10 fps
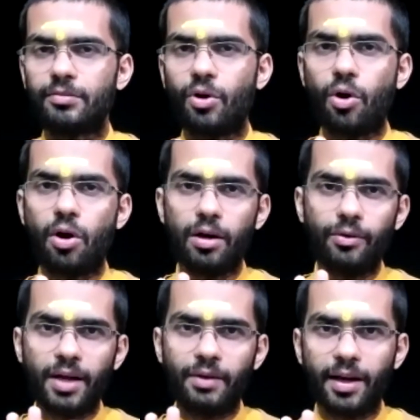All
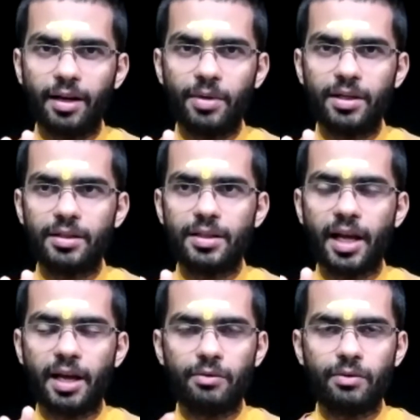5 elements
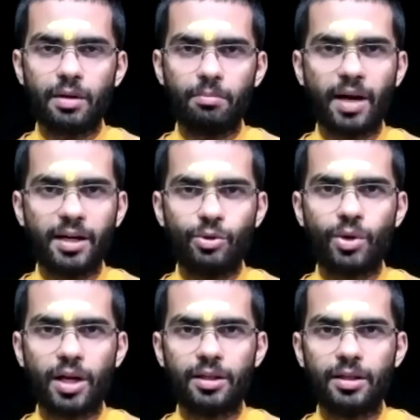have combined
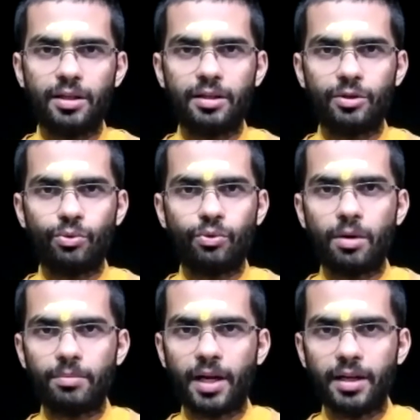together to
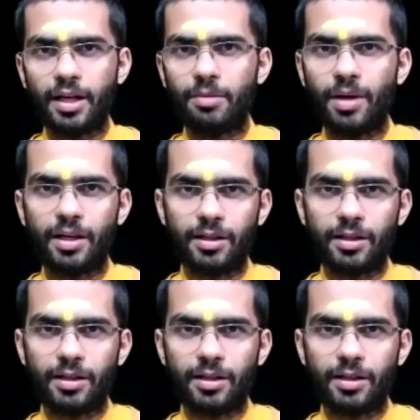form that element.